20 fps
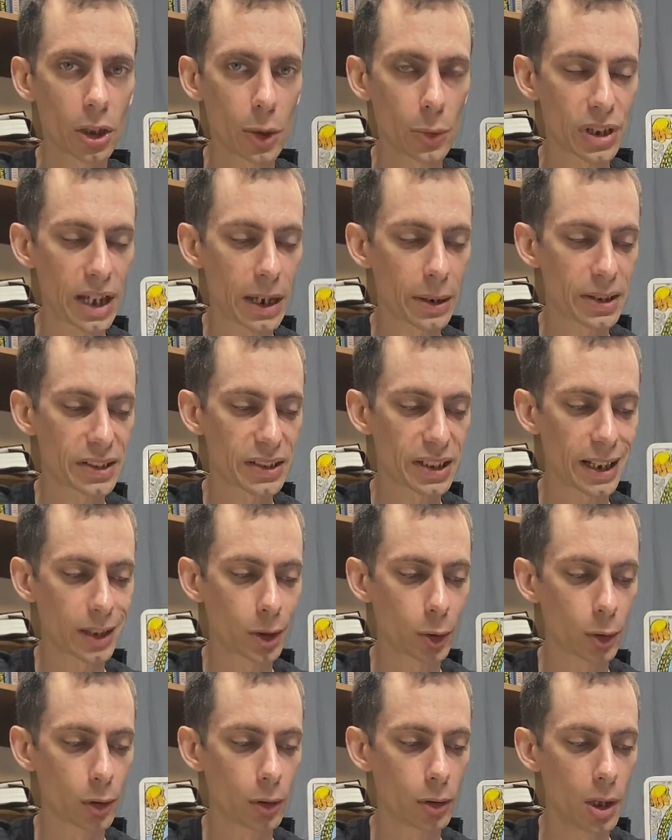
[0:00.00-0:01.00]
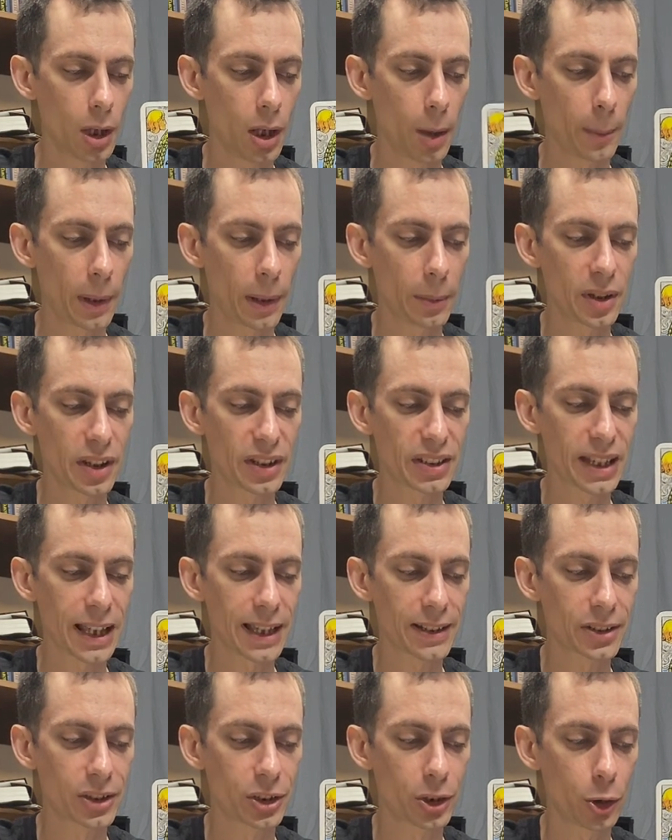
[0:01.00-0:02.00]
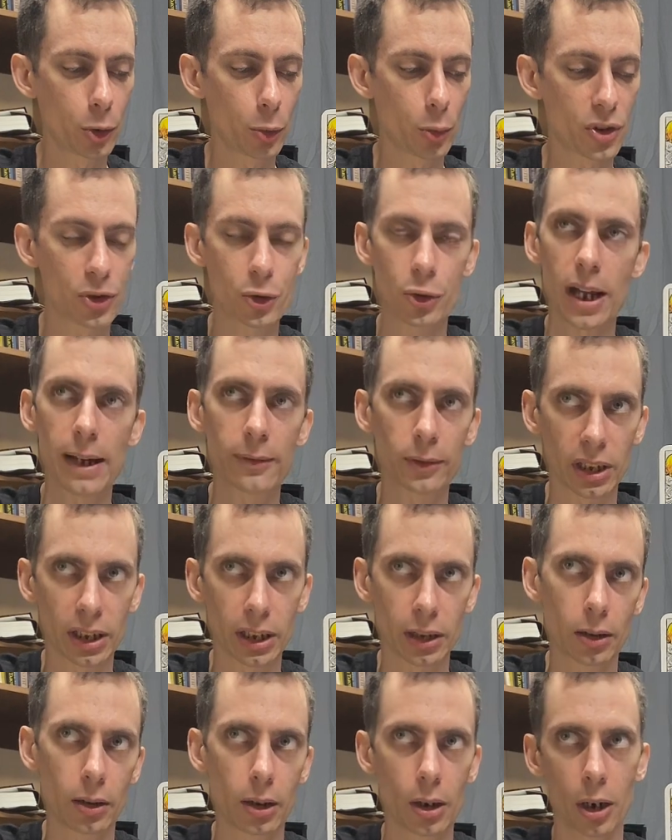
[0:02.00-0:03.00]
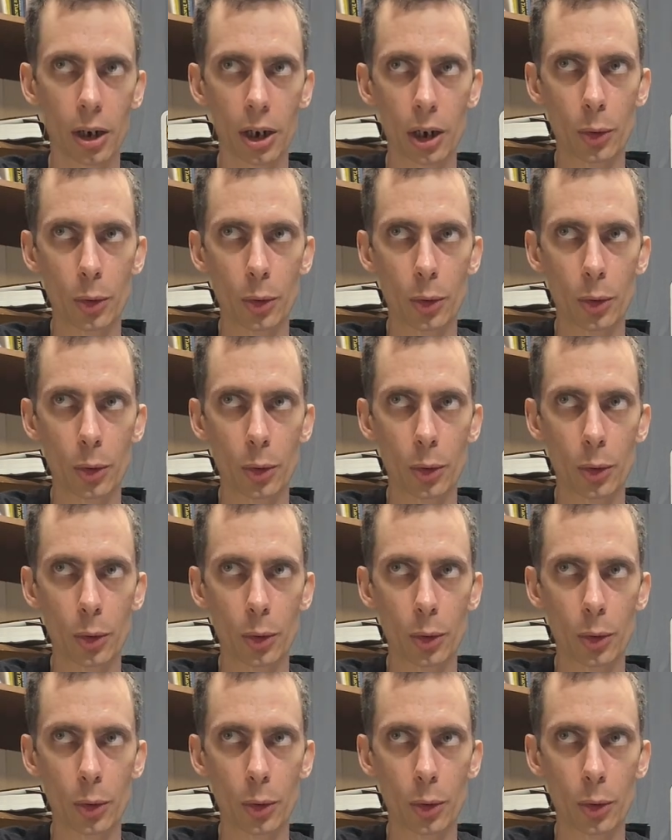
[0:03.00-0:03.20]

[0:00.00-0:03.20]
Close out a cycle. Maybe this has to do with traveling.